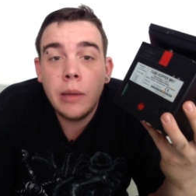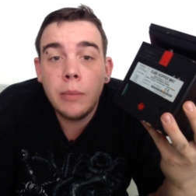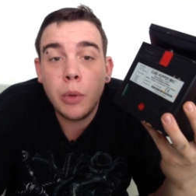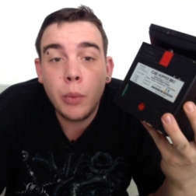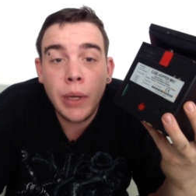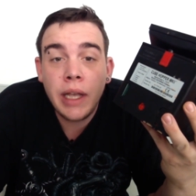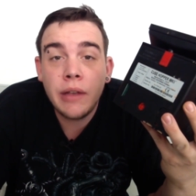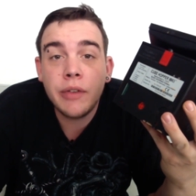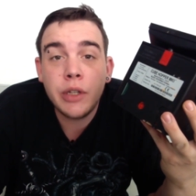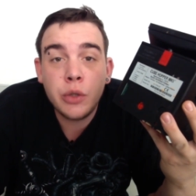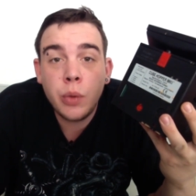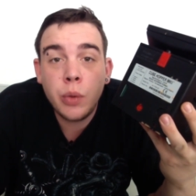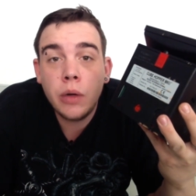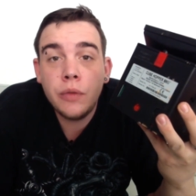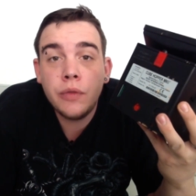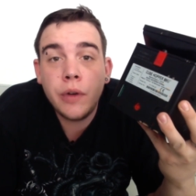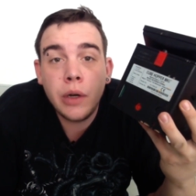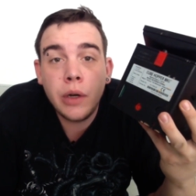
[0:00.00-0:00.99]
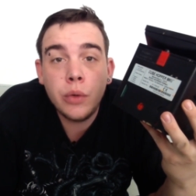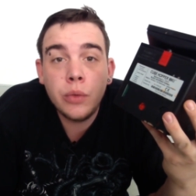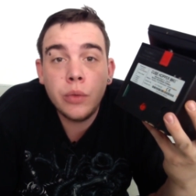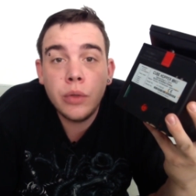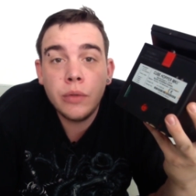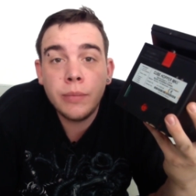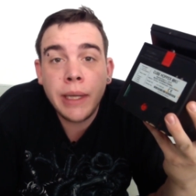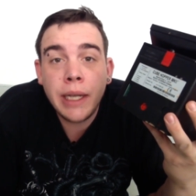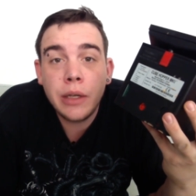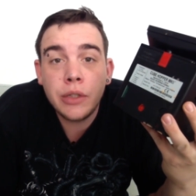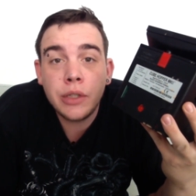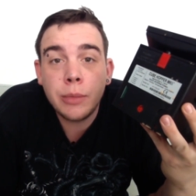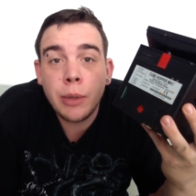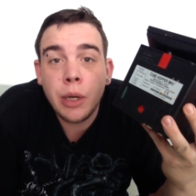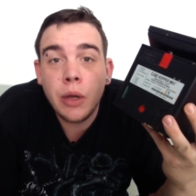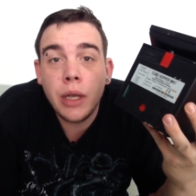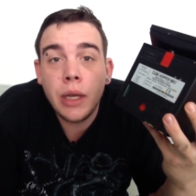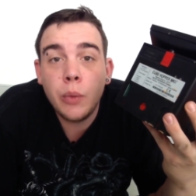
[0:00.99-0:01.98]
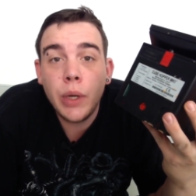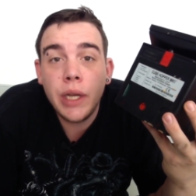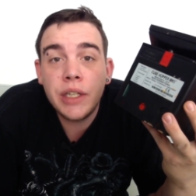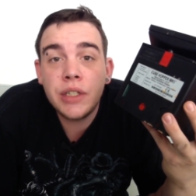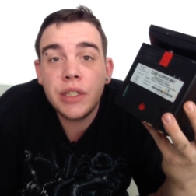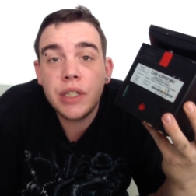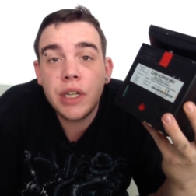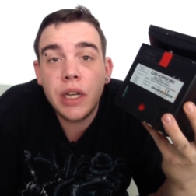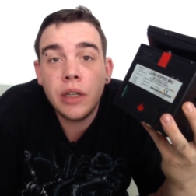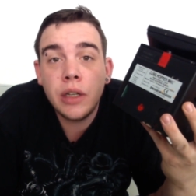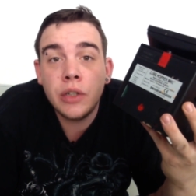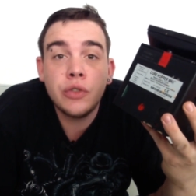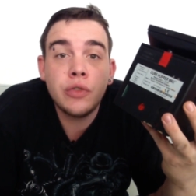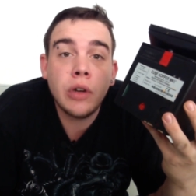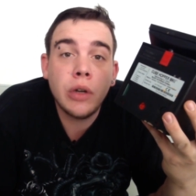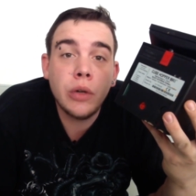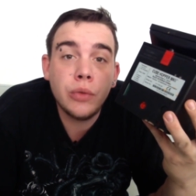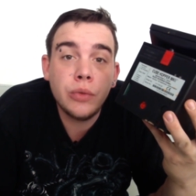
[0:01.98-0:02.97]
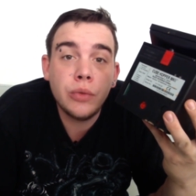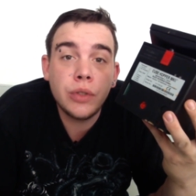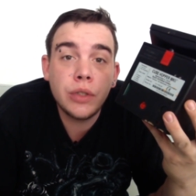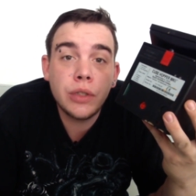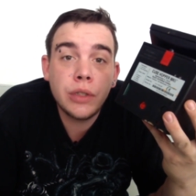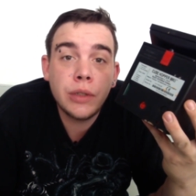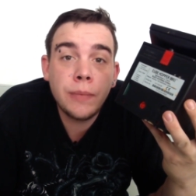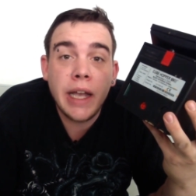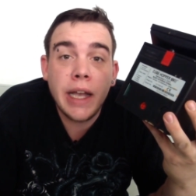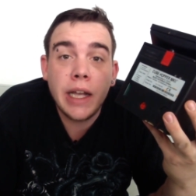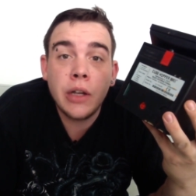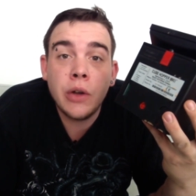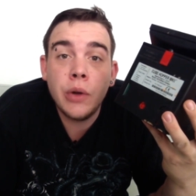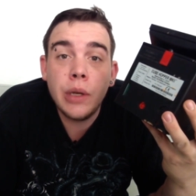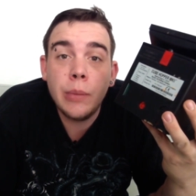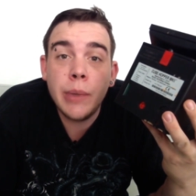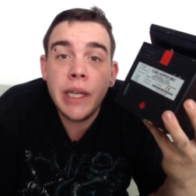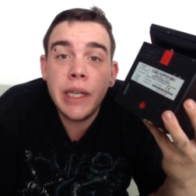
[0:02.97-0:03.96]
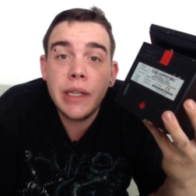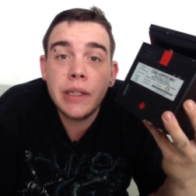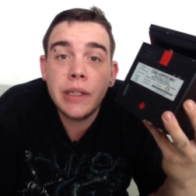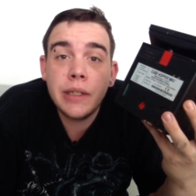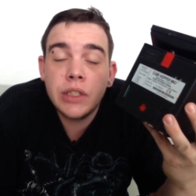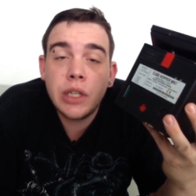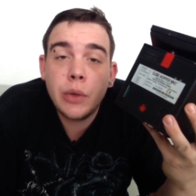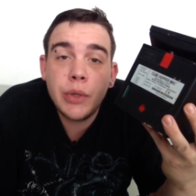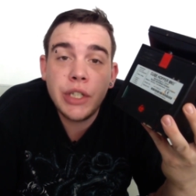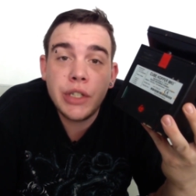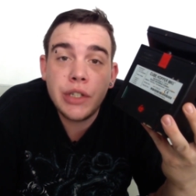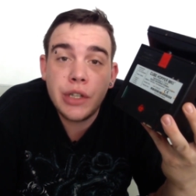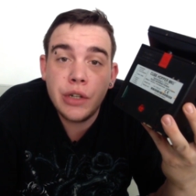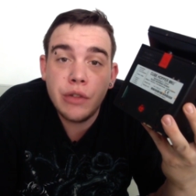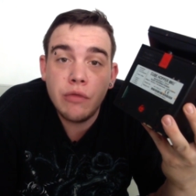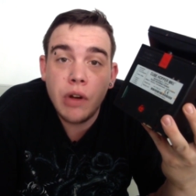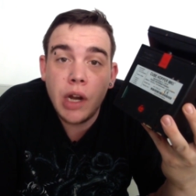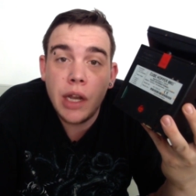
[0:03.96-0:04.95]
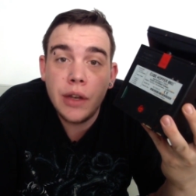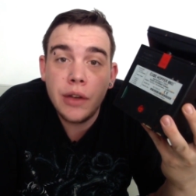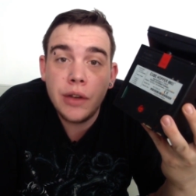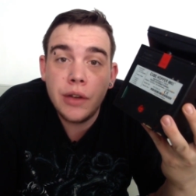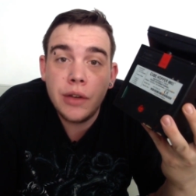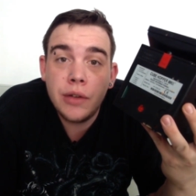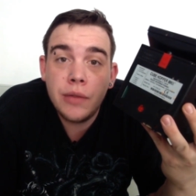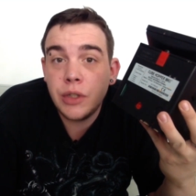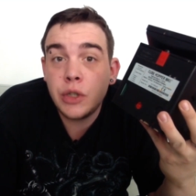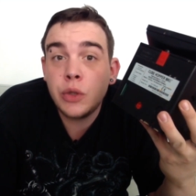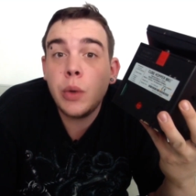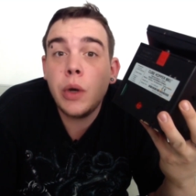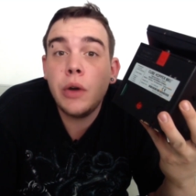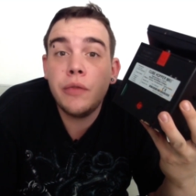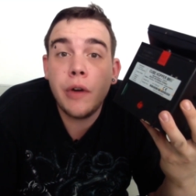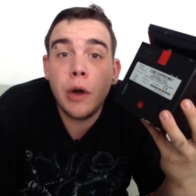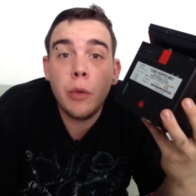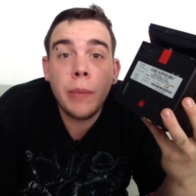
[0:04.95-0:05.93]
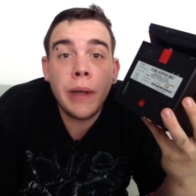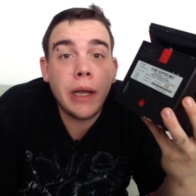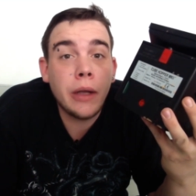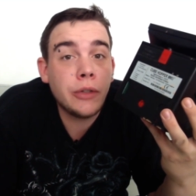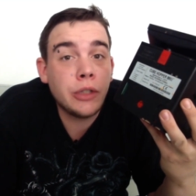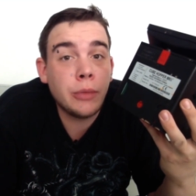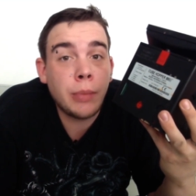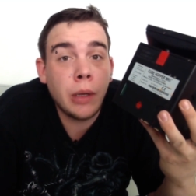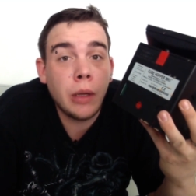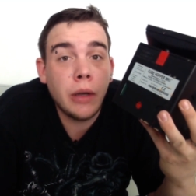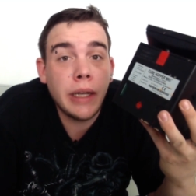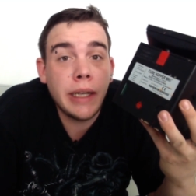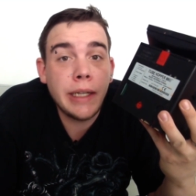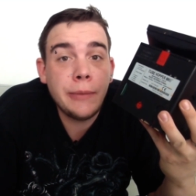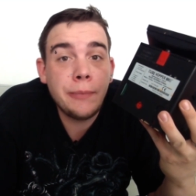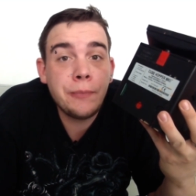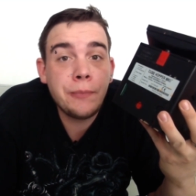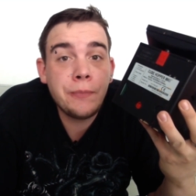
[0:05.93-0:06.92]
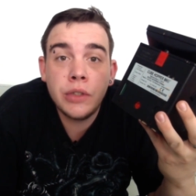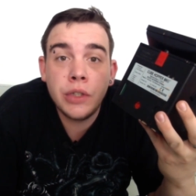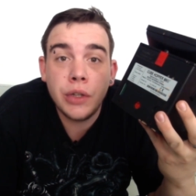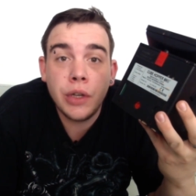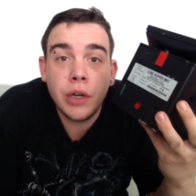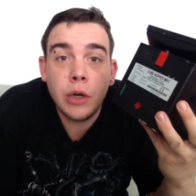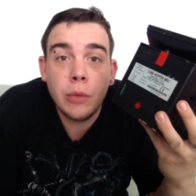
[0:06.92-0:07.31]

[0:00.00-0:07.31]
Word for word: but we have a 12 volt power supply which controls our coin mech, so we're just going to run the 12 volt power supply to the